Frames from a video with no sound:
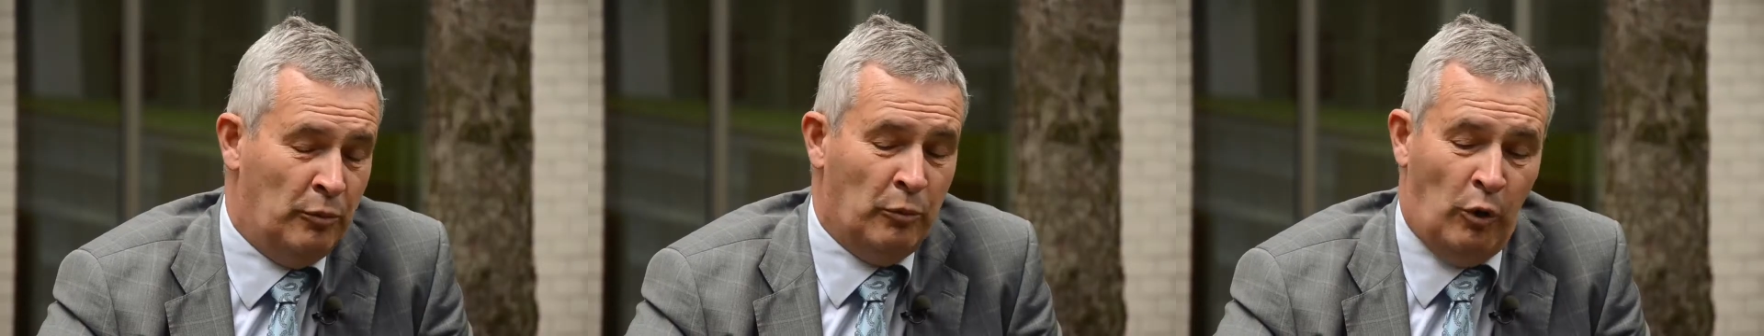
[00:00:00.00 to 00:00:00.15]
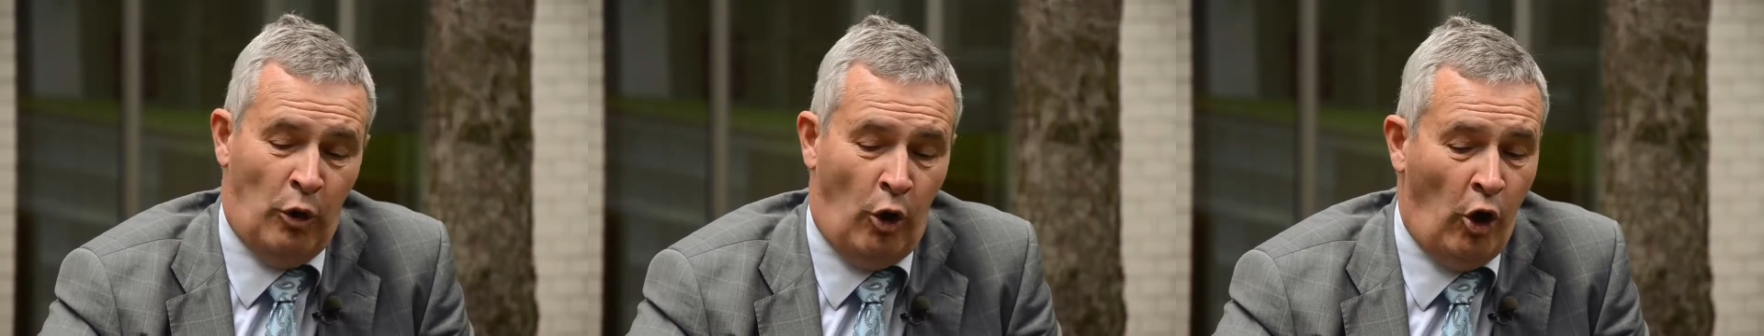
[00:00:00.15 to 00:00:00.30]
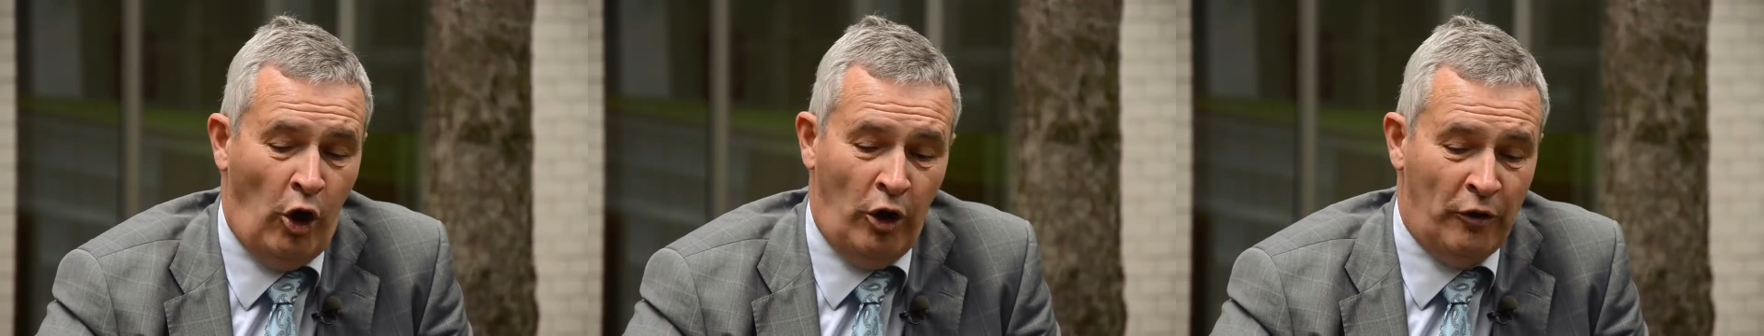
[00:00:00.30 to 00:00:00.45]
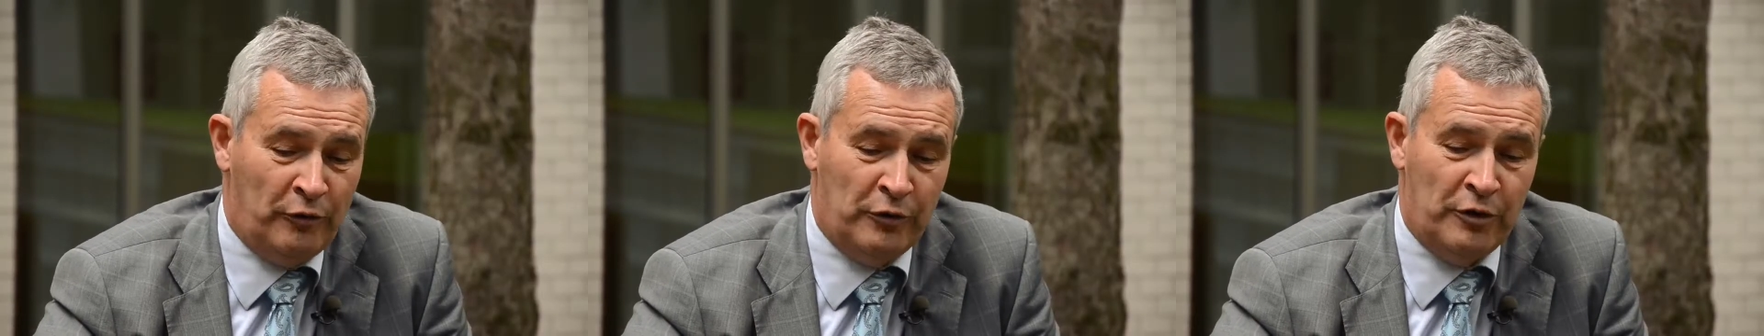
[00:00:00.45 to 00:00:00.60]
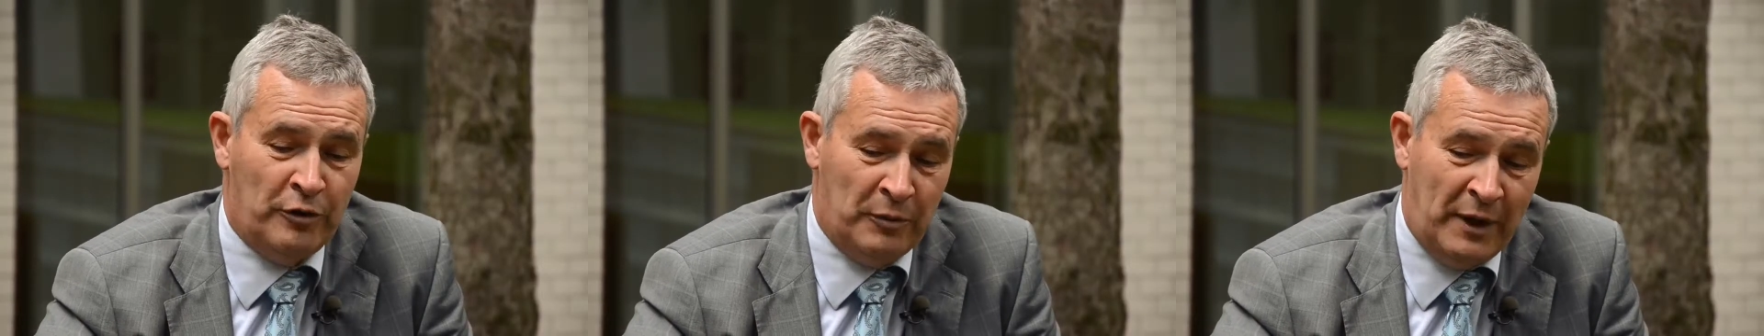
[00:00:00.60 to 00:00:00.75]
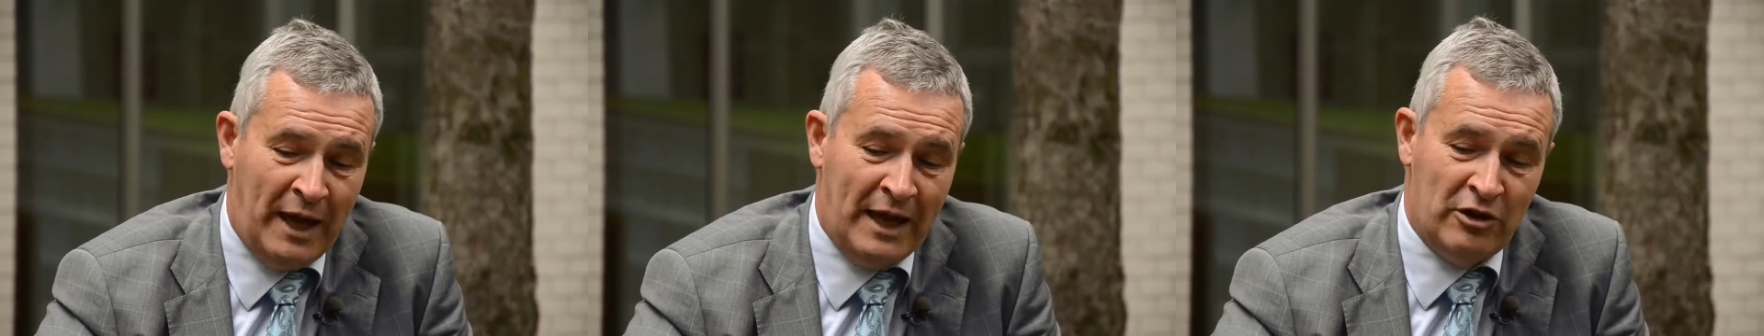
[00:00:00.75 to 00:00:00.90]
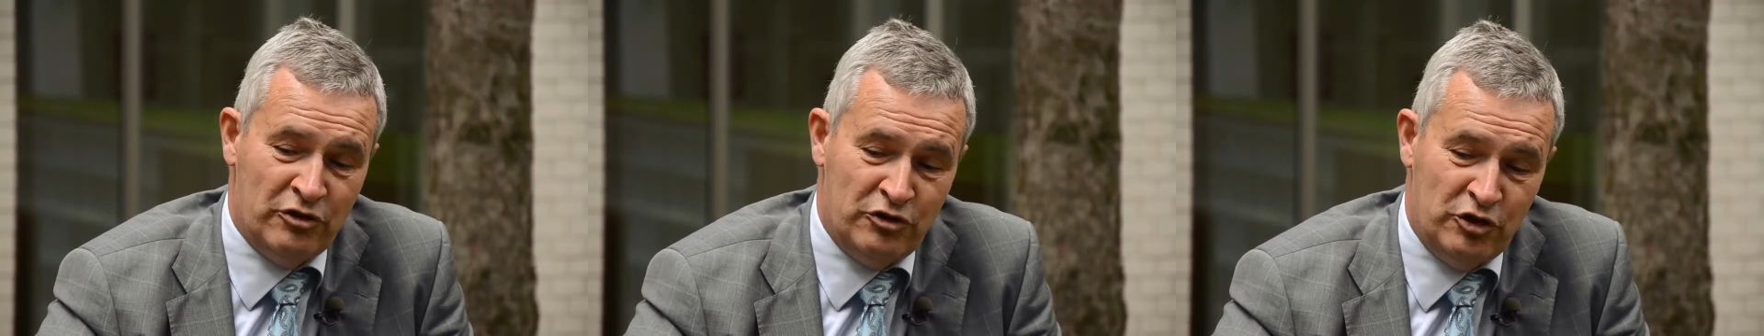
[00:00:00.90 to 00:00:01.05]
all of
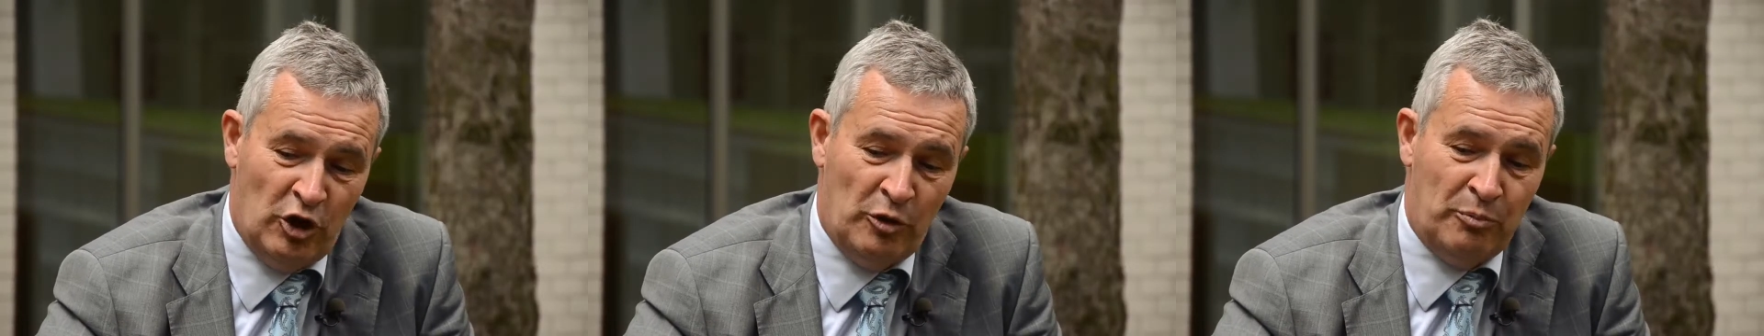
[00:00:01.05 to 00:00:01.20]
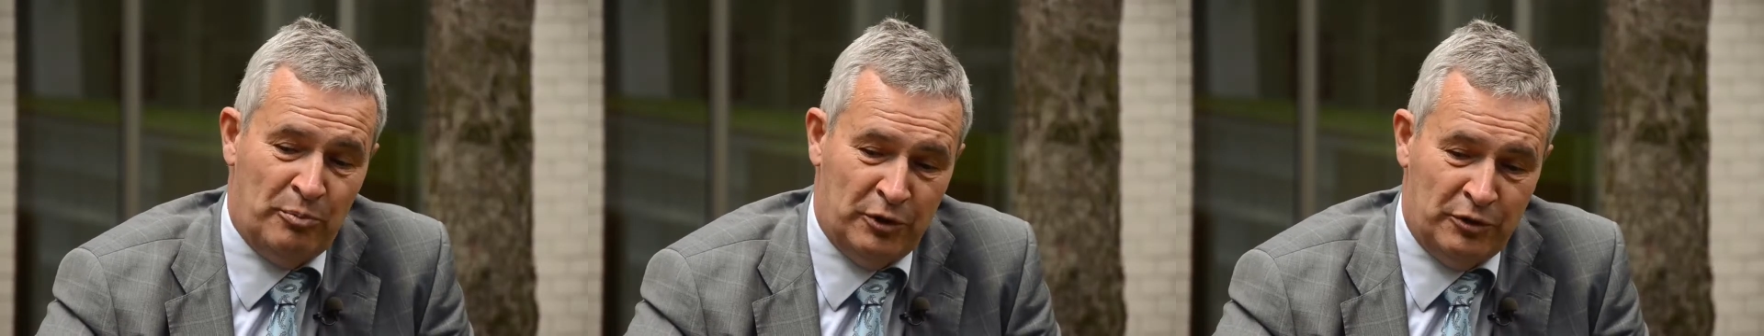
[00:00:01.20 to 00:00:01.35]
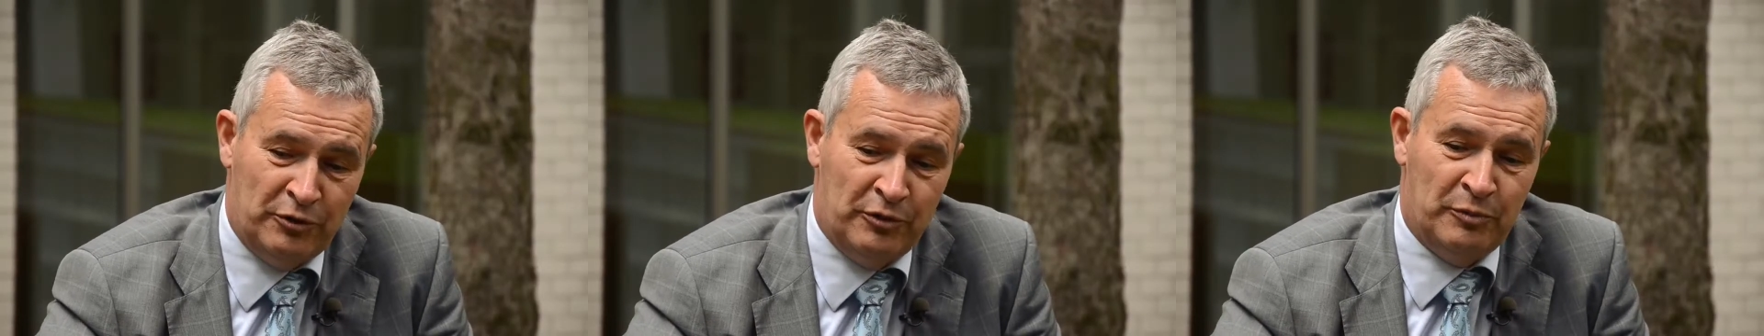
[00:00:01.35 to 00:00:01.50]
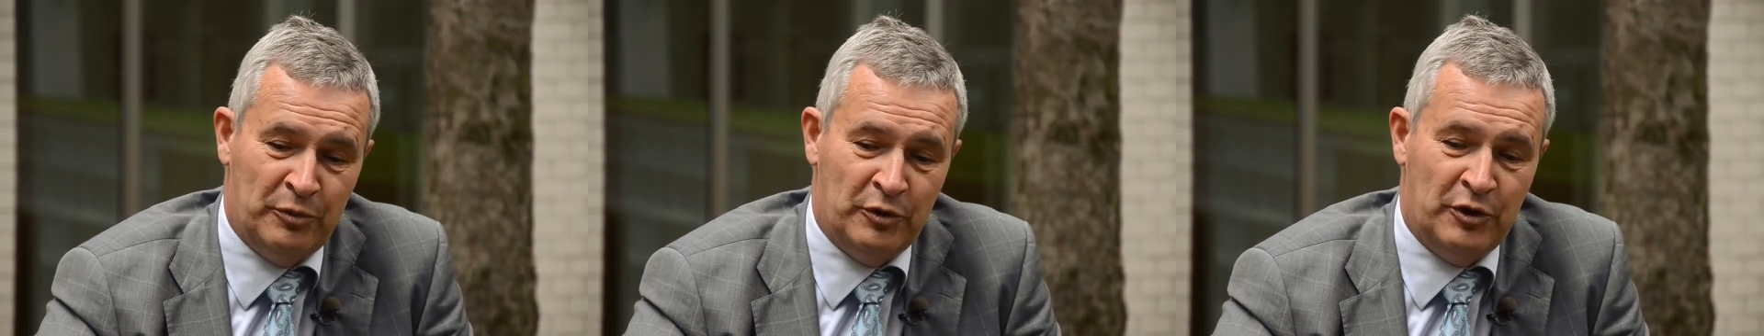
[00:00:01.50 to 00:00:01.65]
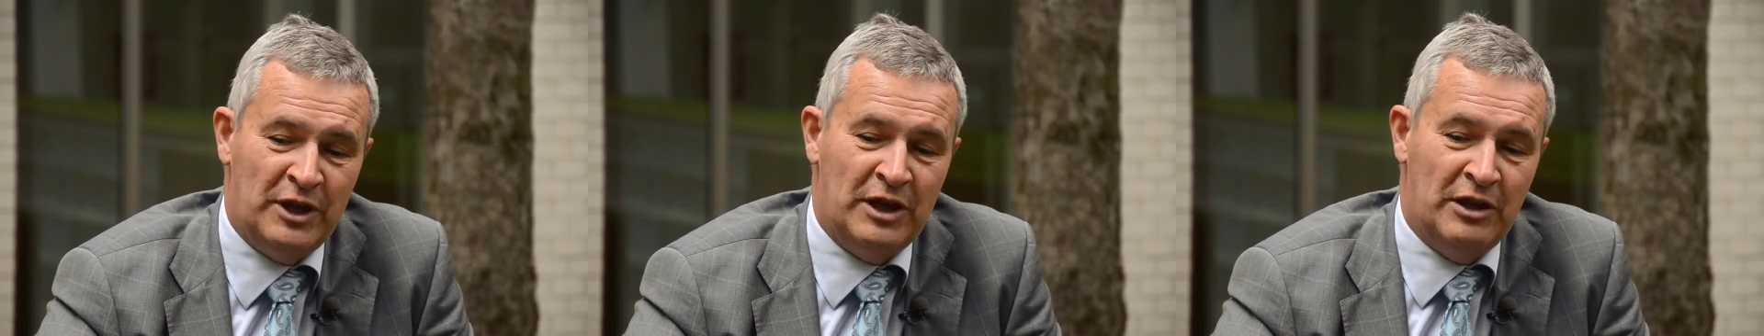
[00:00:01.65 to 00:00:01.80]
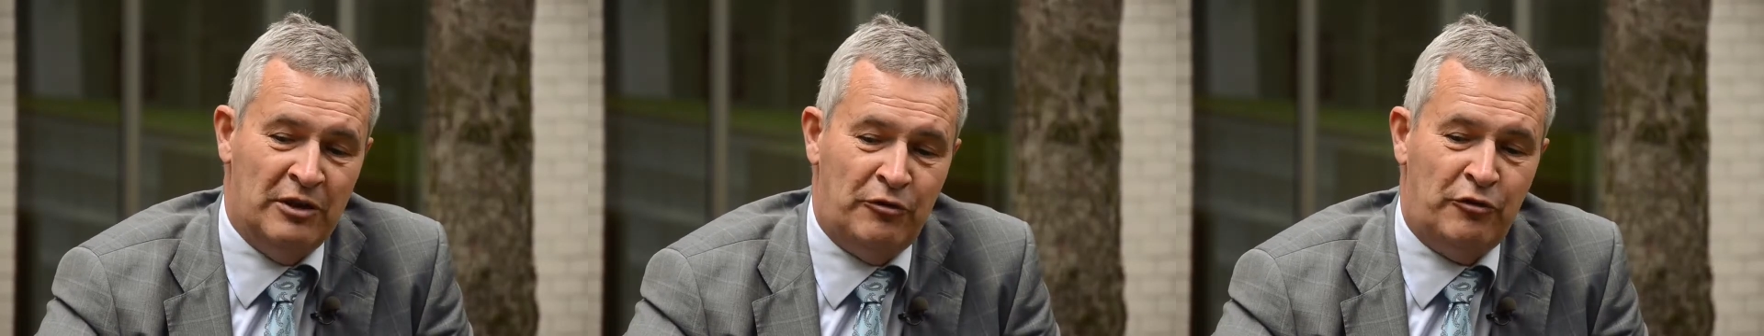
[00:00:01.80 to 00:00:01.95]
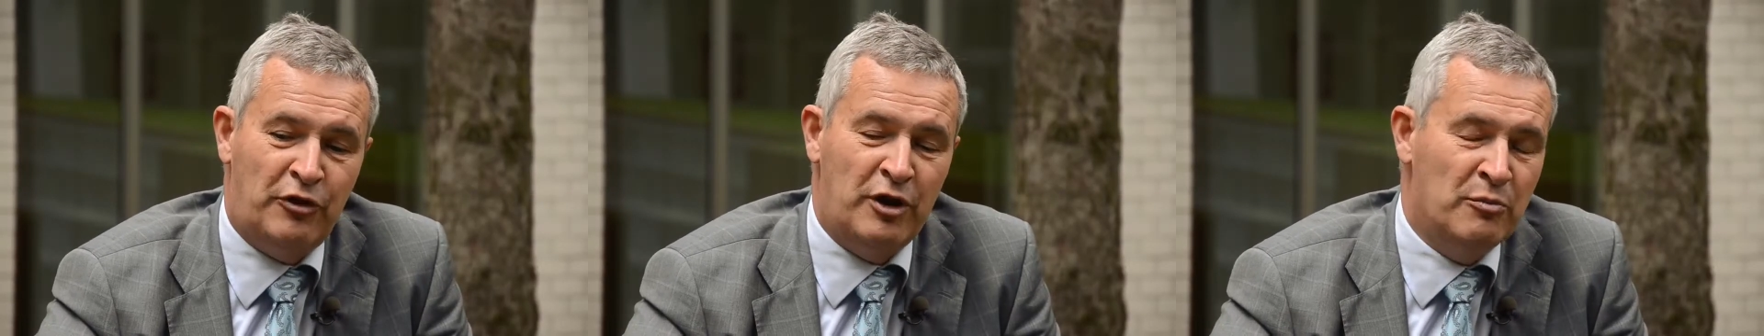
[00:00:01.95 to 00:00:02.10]
them get a job, but
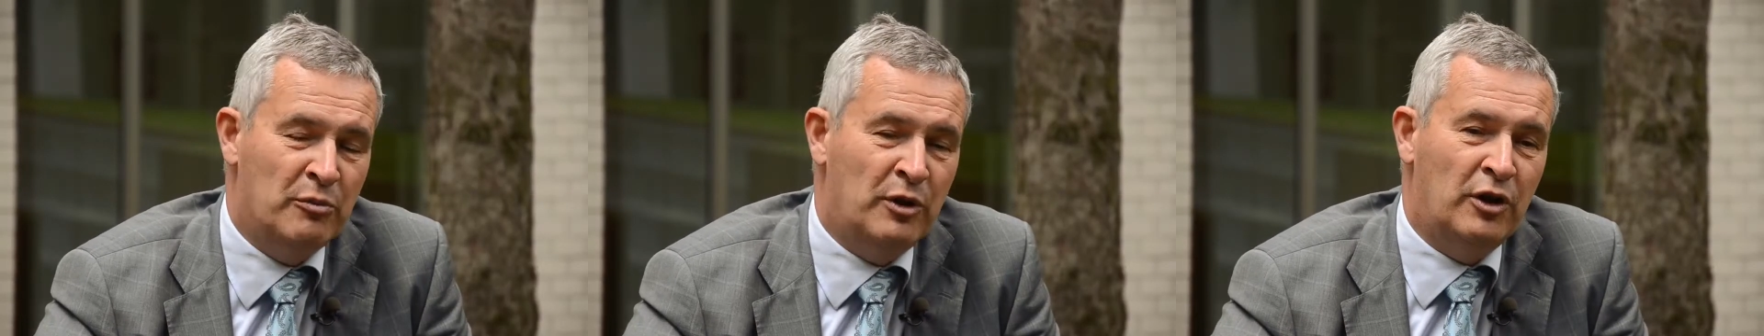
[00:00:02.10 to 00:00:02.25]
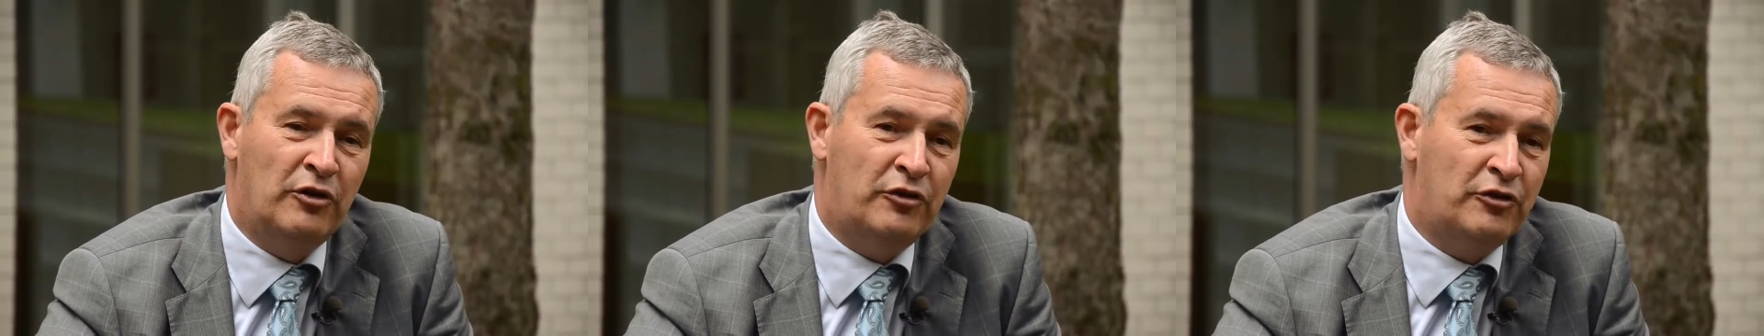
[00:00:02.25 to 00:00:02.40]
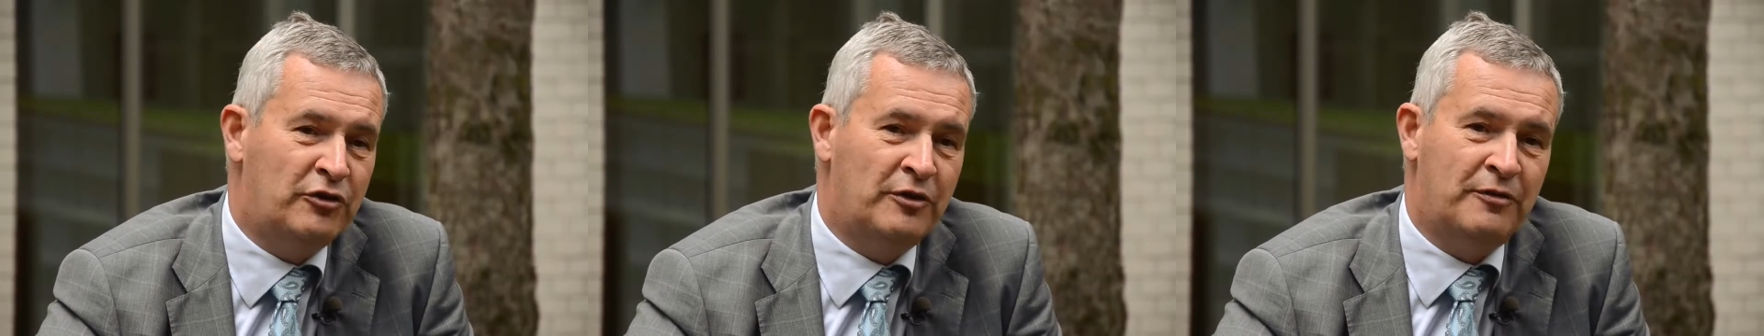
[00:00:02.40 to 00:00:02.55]
within three months,